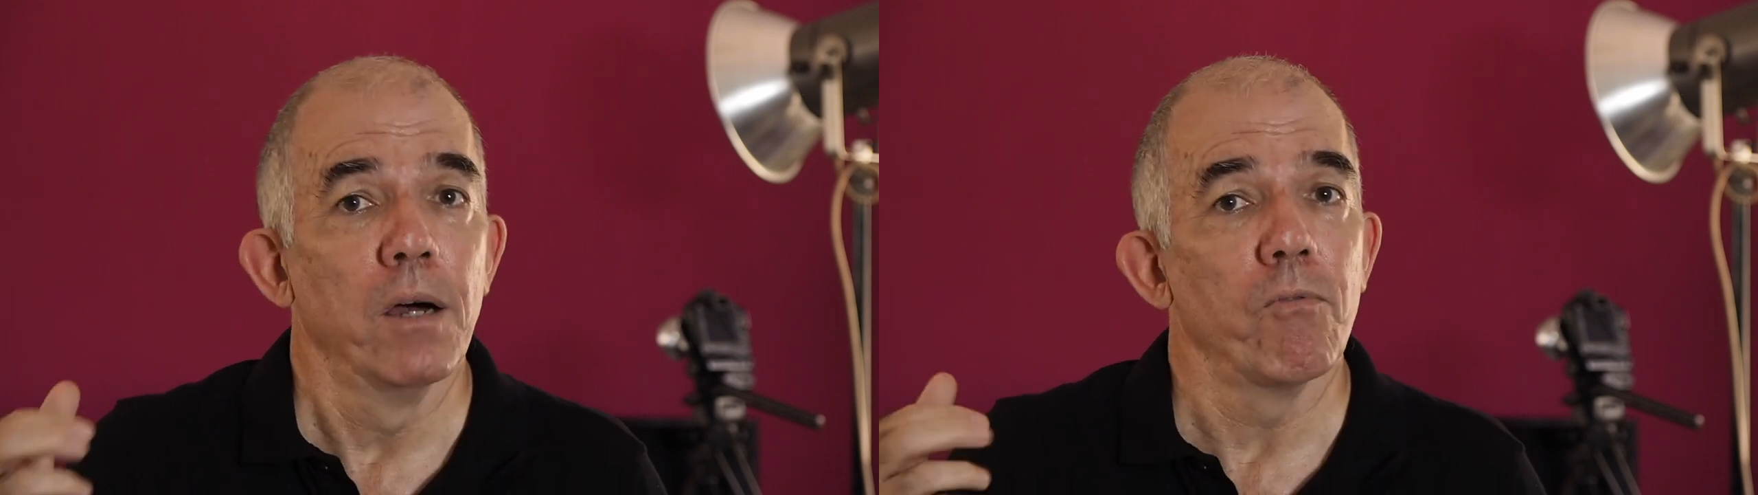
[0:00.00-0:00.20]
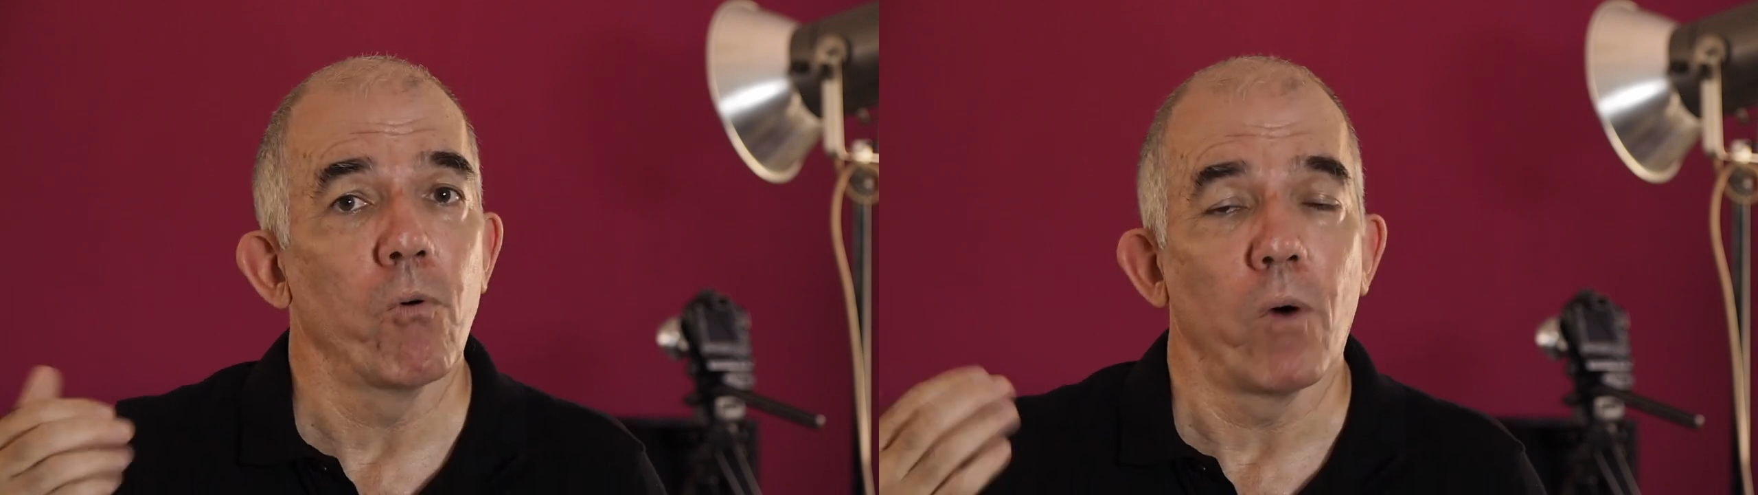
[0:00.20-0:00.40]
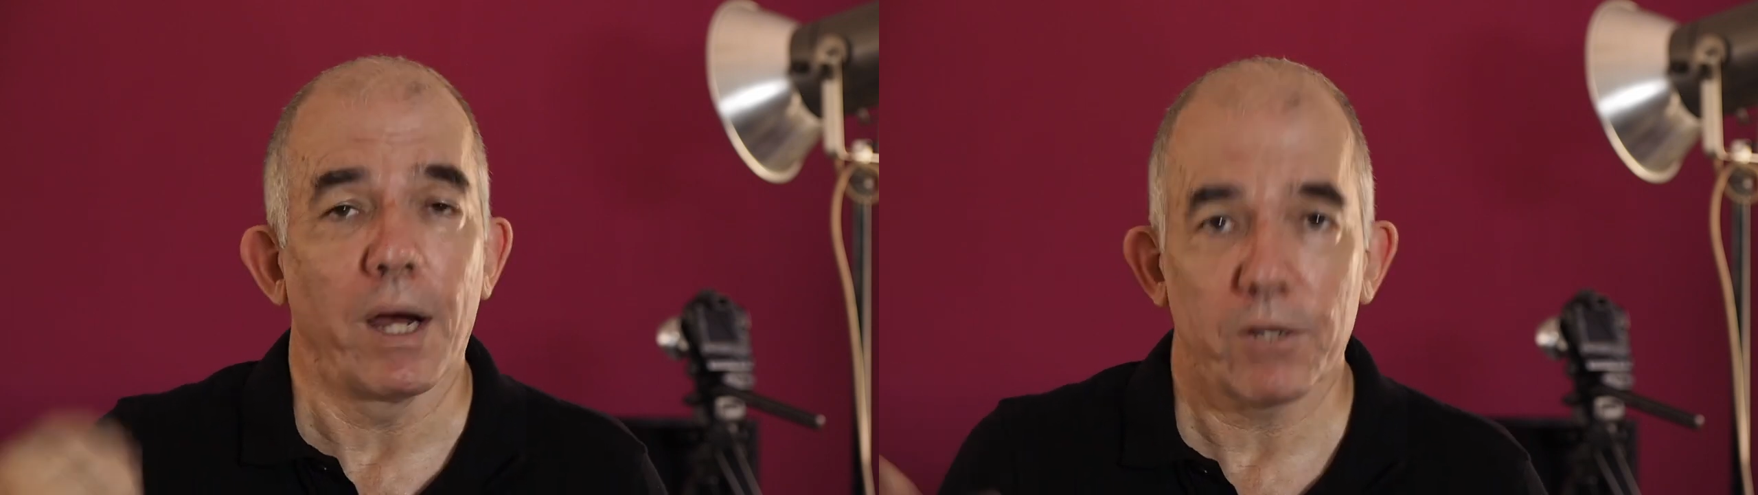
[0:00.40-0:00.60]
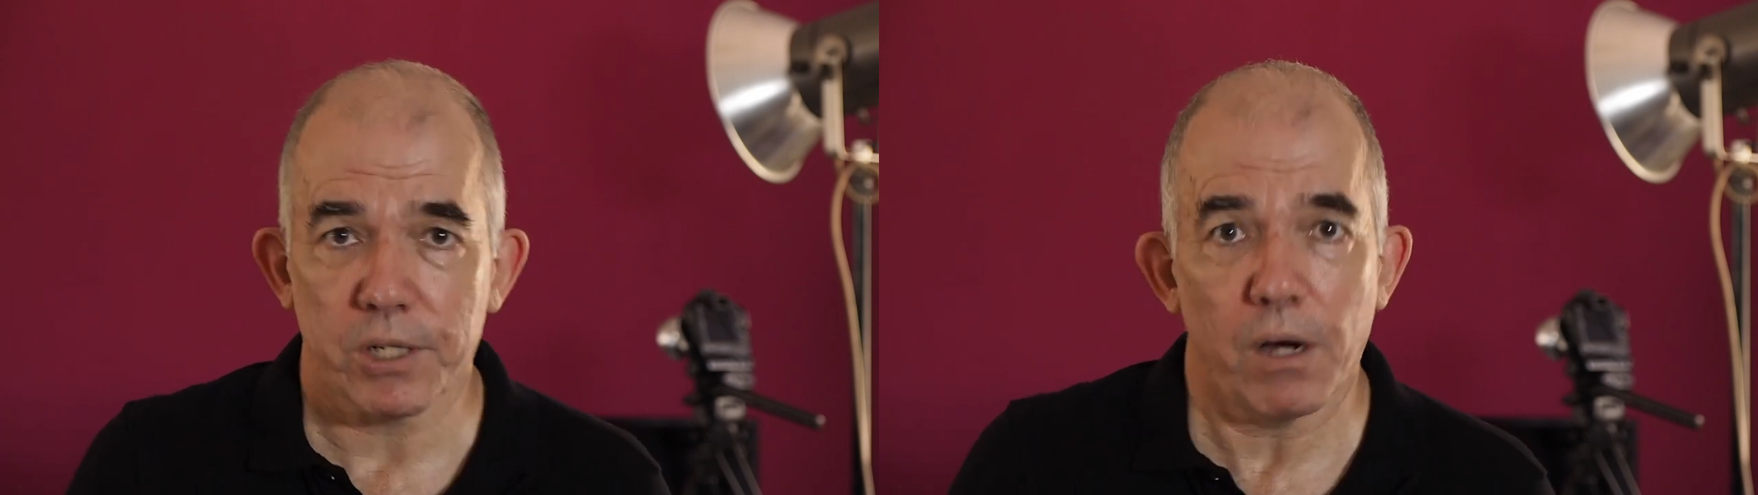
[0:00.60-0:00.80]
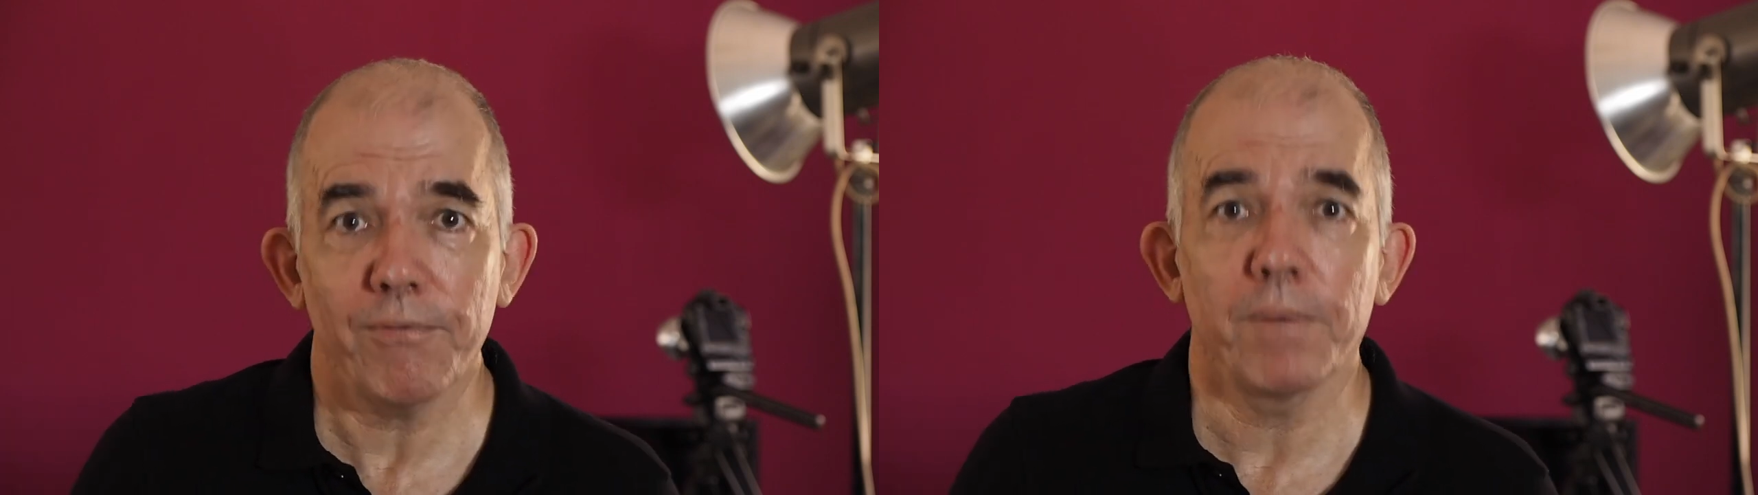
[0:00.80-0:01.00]
for our
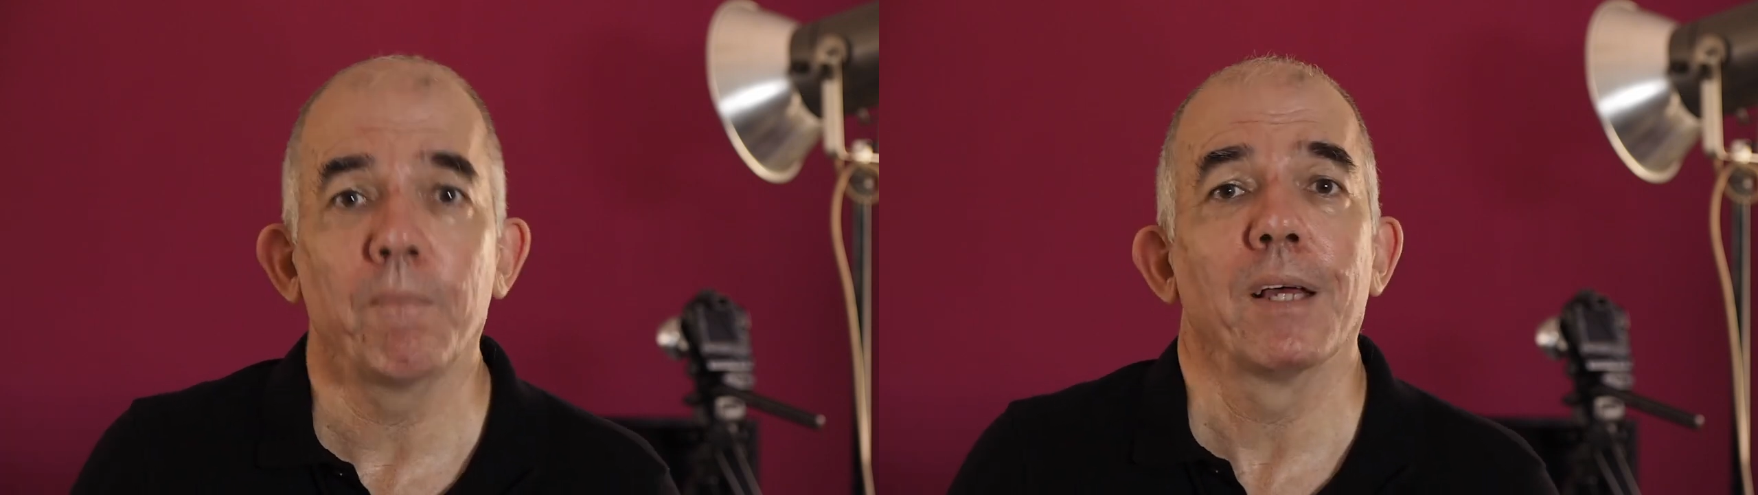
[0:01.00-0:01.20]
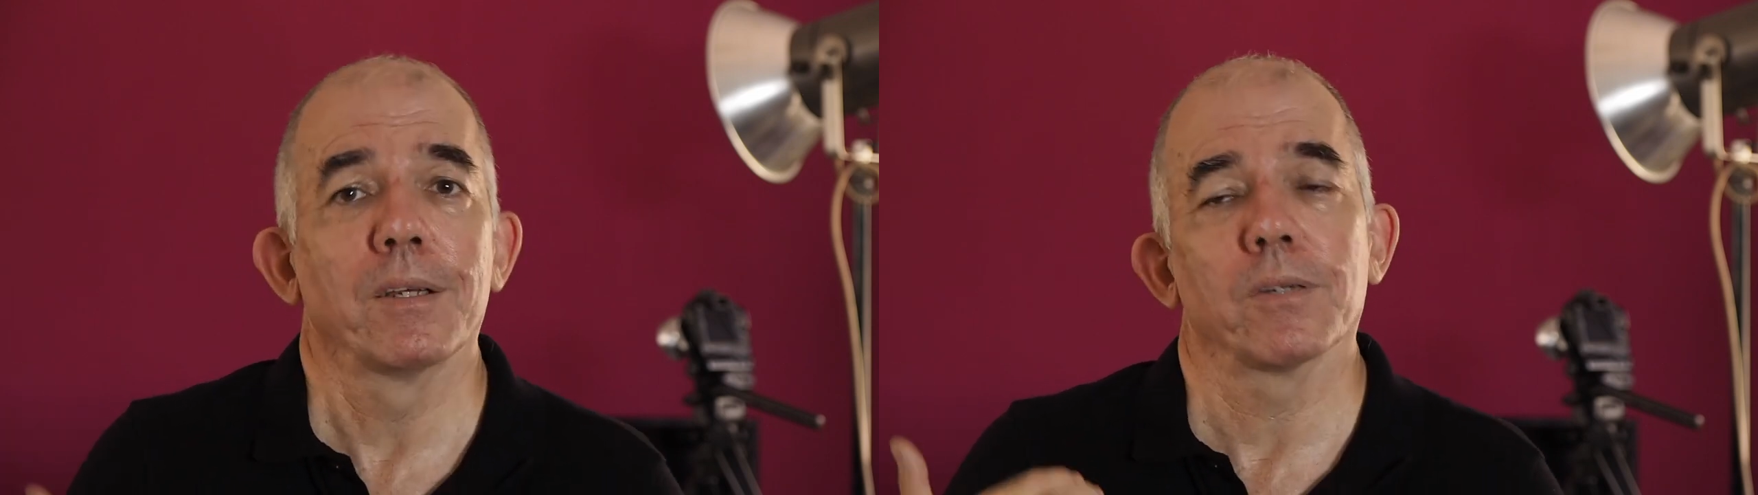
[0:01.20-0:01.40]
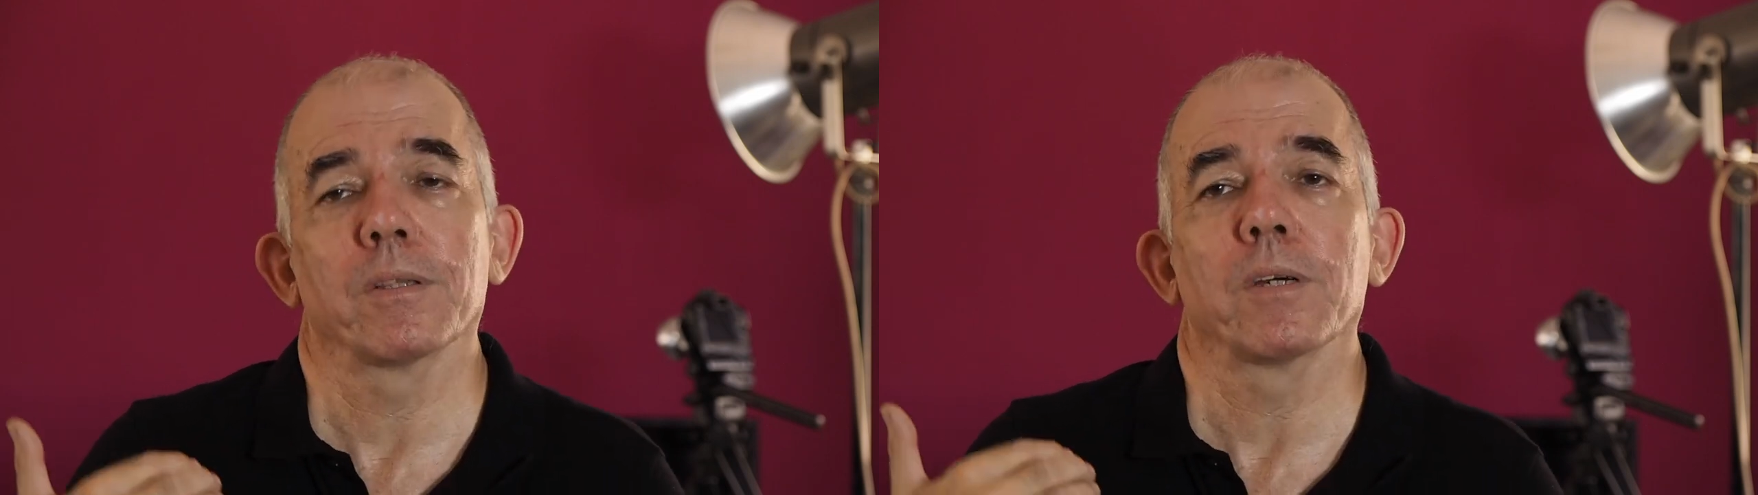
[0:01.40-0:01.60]
staff so